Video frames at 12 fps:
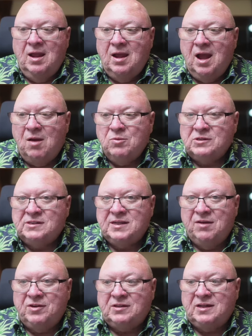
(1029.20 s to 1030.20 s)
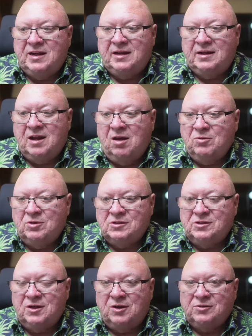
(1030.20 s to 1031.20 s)
Now, I was 17. I
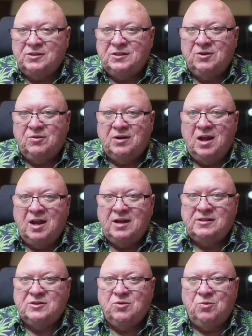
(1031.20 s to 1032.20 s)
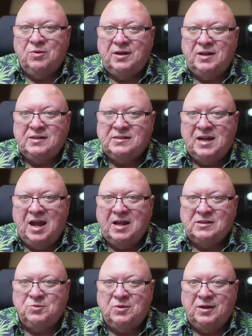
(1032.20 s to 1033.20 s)
was, still in high school, and these
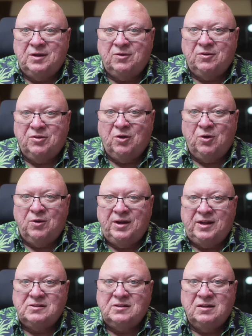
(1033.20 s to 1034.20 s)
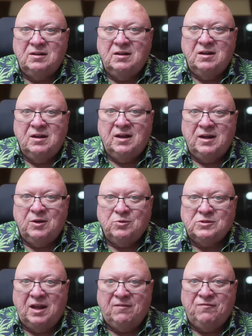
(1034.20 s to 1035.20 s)
guys were in their 30s, and there
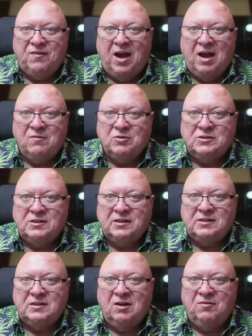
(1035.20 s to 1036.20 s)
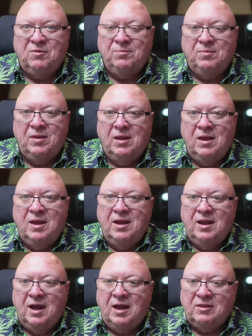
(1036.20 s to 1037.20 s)
was like five or six of them.
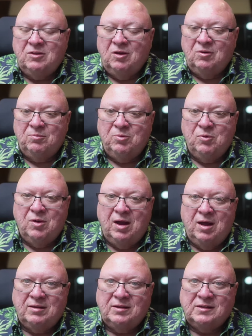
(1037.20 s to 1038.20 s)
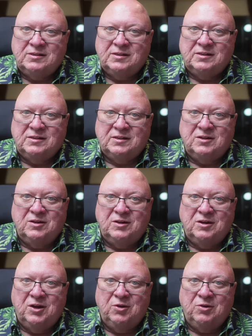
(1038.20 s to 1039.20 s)
And I thought, boy, this isn't going
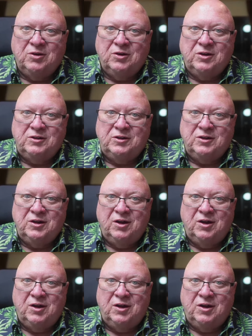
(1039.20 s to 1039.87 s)
to go good,